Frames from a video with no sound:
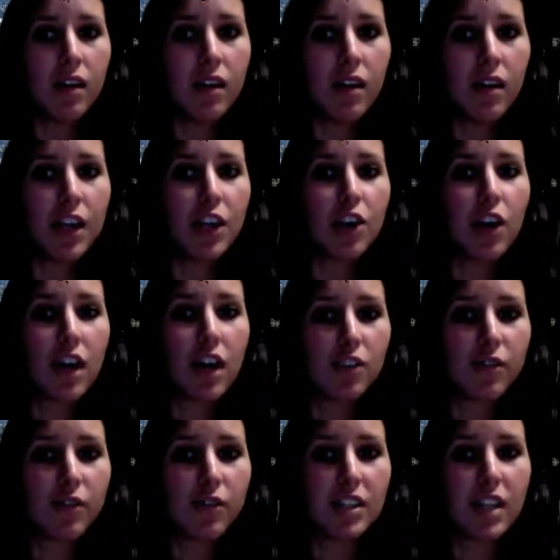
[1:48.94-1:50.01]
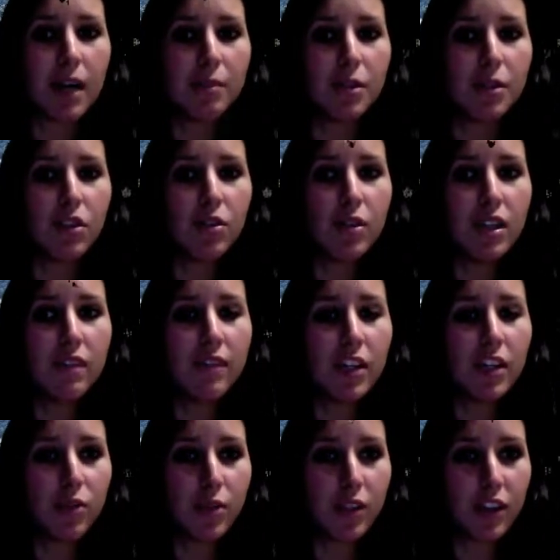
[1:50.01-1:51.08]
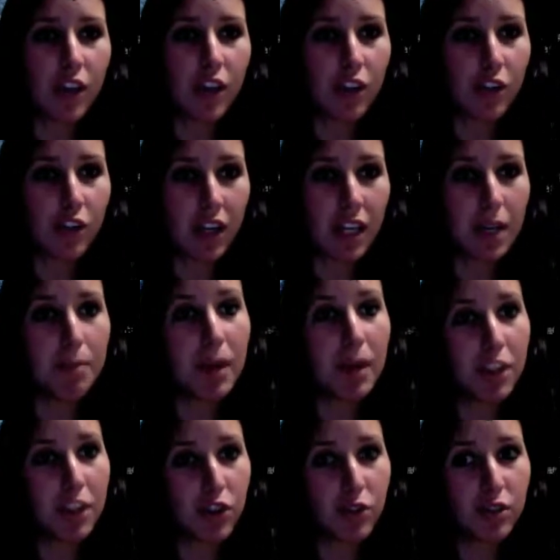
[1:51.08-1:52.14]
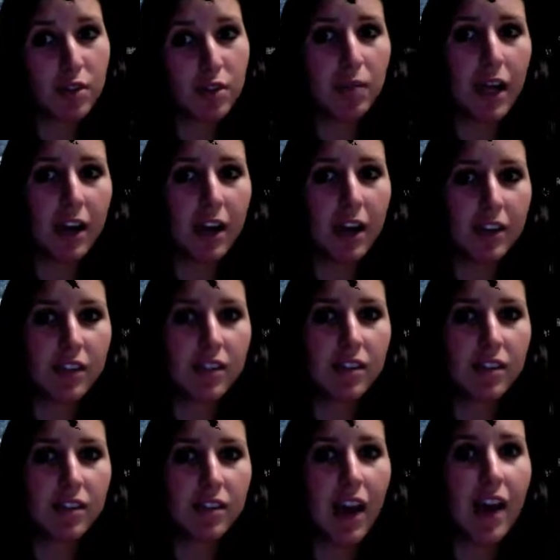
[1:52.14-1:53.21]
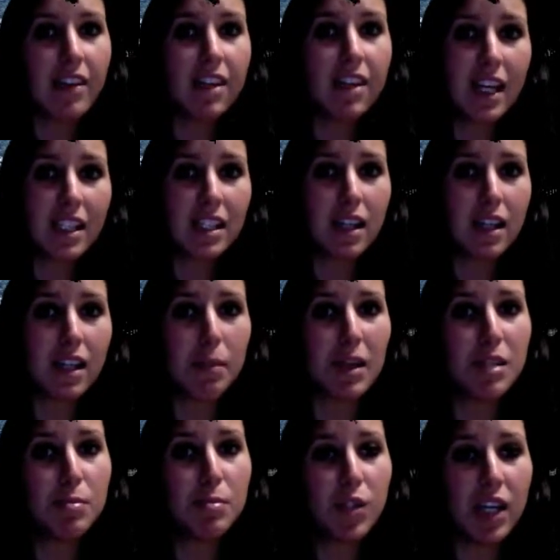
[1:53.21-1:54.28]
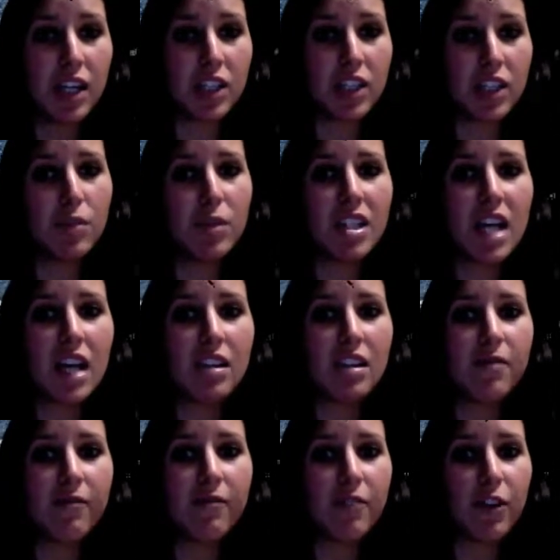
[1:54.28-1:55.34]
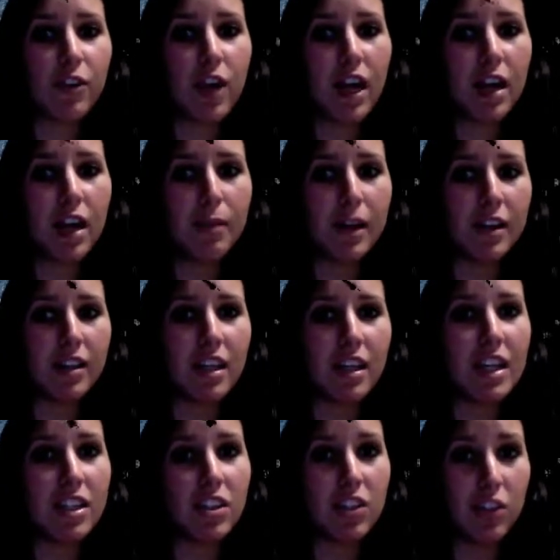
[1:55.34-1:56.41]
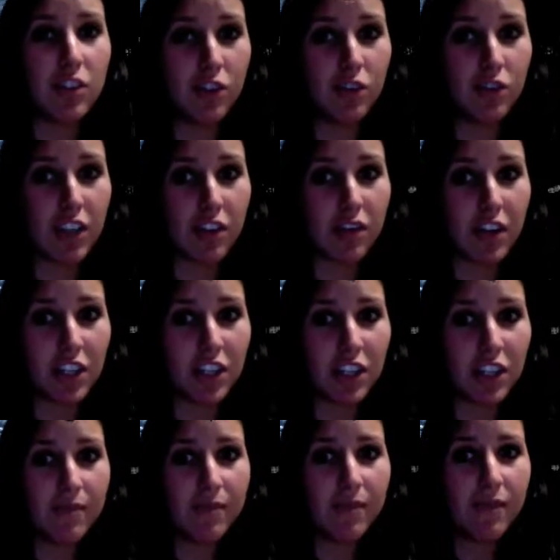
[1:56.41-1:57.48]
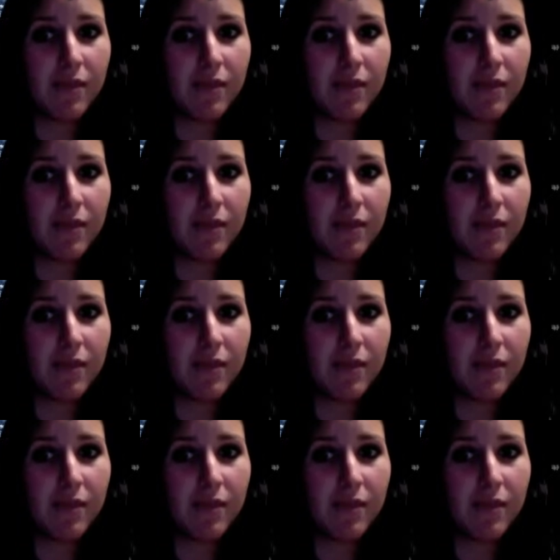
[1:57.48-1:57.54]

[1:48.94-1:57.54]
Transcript: In the crossover steps, new individuals are created by the chosen parents. And the next step is mutation, which adds variability into the new generation.